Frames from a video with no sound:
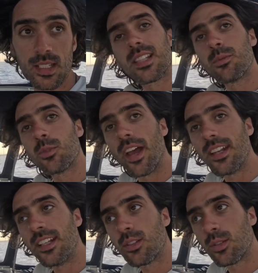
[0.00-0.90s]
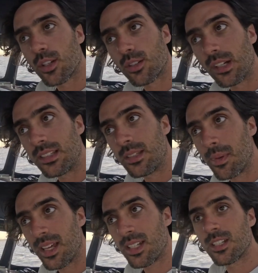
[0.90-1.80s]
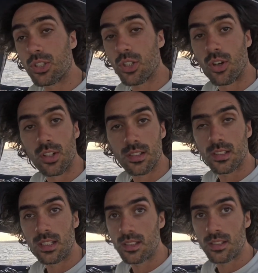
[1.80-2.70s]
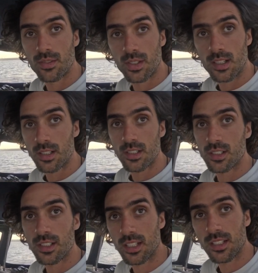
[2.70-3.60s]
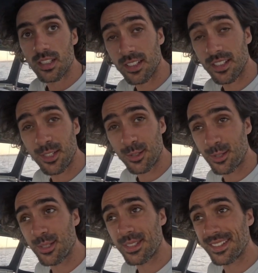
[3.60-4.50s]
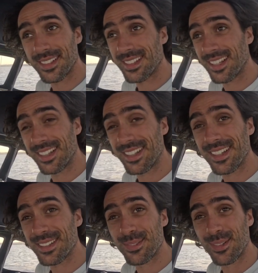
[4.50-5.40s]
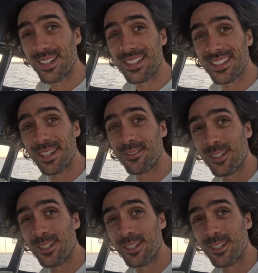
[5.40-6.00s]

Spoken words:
It's time to head into the crazy Med, which honestly is even harder than crossing the Atlantic as far as I've